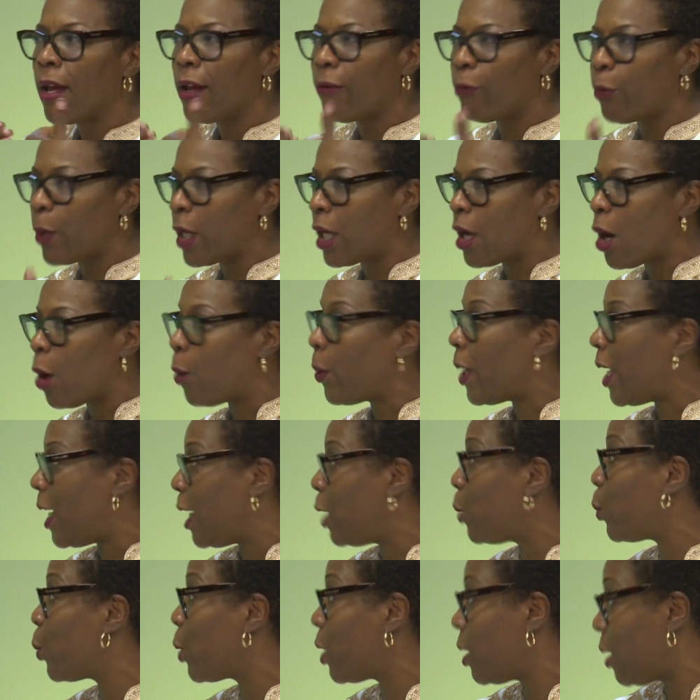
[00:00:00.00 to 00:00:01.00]
if we go
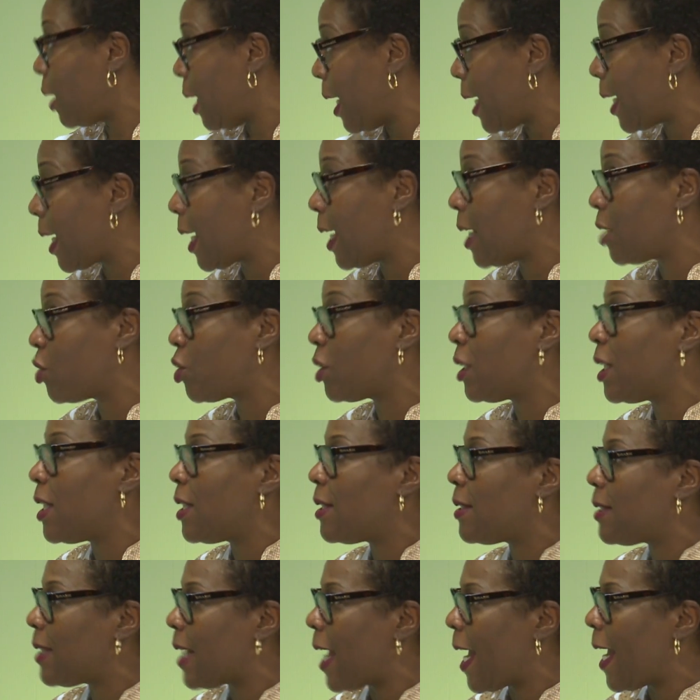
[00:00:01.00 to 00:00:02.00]
inward, like Angela
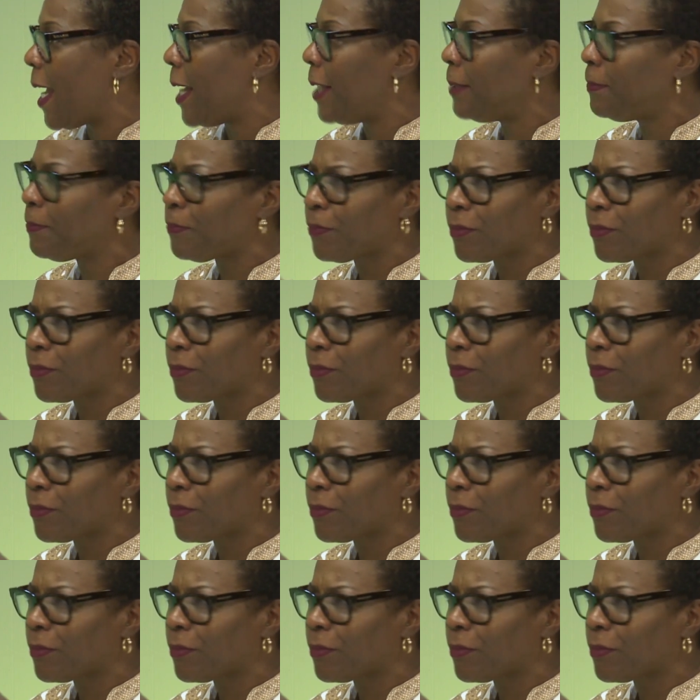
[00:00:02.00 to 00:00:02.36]
is saying,